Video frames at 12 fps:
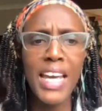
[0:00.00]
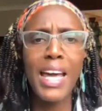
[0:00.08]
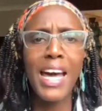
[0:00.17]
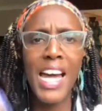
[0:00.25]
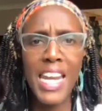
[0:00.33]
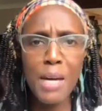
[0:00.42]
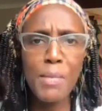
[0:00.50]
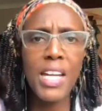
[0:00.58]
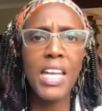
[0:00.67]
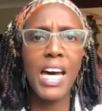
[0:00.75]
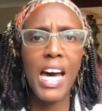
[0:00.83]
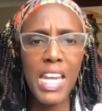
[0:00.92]
earning
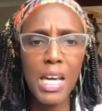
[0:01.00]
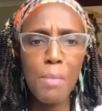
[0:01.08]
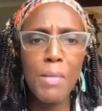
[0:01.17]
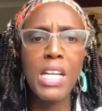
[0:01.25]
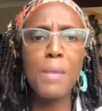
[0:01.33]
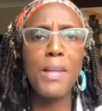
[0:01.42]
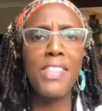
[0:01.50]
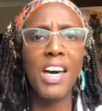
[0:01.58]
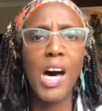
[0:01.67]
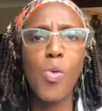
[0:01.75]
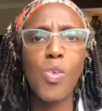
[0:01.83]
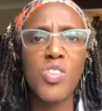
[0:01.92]
money, but the
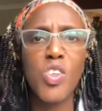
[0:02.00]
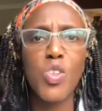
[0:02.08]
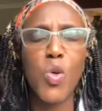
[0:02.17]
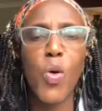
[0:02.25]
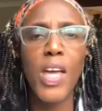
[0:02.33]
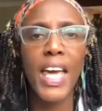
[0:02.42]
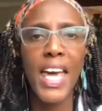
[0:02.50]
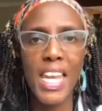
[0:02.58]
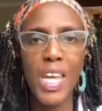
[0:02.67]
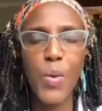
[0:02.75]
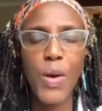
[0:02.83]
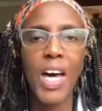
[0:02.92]
car was not going
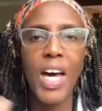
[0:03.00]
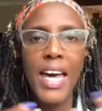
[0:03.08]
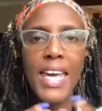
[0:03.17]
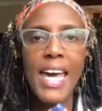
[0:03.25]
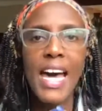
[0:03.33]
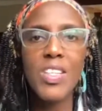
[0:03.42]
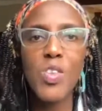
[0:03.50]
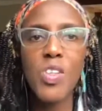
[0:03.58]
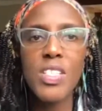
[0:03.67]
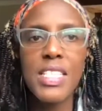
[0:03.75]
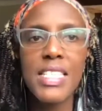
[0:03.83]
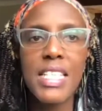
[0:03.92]
anywhere. He had
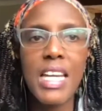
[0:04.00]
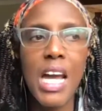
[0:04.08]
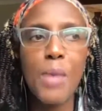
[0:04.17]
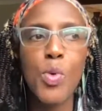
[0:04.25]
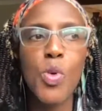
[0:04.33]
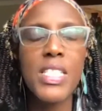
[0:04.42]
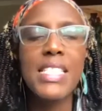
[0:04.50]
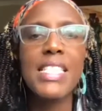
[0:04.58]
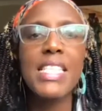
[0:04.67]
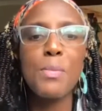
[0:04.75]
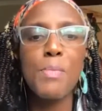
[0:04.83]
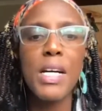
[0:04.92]
not described what is
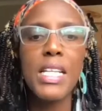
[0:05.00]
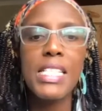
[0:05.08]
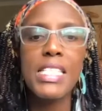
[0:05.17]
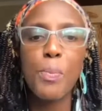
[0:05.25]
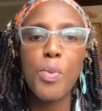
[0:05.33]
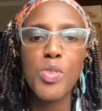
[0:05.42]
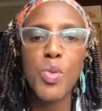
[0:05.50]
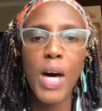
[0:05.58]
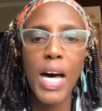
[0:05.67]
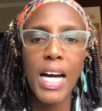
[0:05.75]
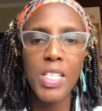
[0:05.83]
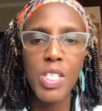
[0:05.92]
this money supposed to
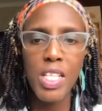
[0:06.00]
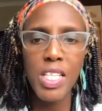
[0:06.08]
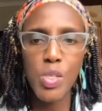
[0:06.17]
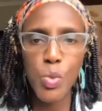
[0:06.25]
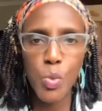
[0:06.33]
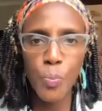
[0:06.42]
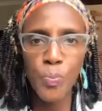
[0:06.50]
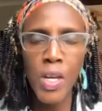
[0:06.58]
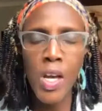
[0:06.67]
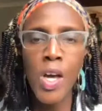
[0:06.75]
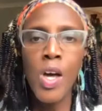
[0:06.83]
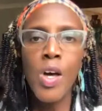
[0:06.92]
actually do.
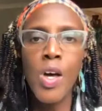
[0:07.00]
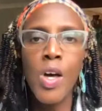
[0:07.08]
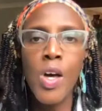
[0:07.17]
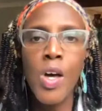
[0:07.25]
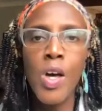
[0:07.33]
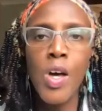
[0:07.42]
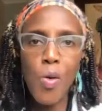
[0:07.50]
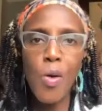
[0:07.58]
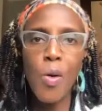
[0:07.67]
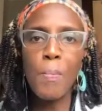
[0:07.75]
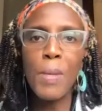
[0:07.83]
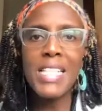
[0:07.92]

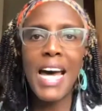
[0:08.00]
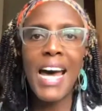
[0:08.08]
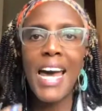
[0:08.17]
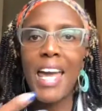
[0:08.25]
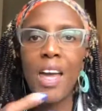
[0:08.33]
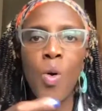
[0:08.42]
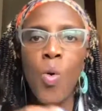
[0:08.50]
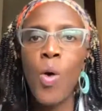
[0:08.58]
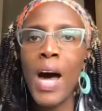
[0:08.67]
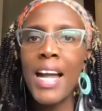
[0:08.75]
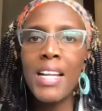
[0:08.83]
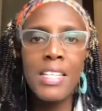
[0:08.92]
So, but I, who
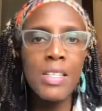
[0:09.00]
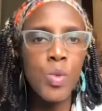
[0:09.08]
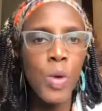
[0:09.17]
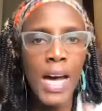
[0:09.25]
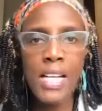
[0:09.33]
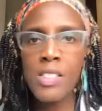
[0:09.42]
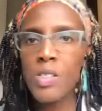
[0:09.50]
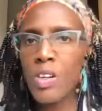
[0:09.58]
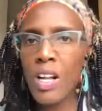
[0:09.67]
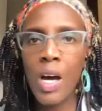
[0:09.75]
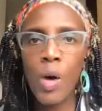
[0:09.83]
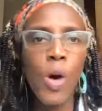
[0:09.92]
had to
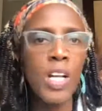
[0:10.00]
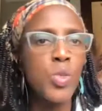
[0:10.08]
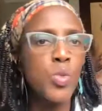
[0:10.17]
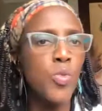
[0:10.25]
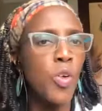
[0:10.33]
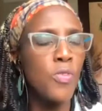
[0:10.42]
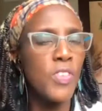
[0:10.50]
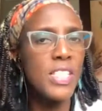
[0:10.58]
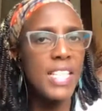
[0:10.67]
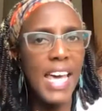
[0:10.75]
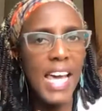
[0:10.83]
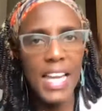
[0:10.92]
hustle, who had to
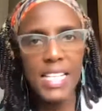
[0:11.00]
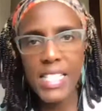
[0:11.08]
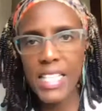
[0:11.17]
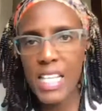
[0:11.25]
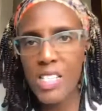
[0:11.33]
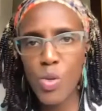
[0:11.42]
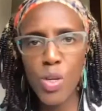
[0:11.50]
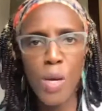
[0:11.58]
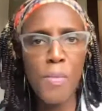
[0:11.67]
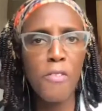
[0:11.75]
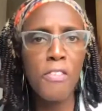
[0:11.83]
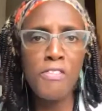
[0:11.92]
convince airline tickets to give
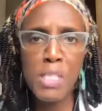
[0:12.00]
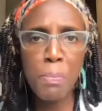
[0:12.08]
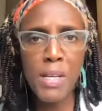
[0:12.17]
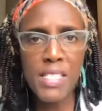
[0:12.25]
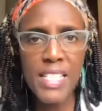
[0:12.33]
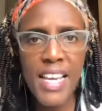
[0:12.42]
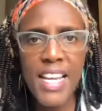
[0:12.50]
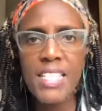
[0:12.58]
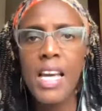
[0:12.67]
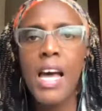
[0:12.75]
me 50%,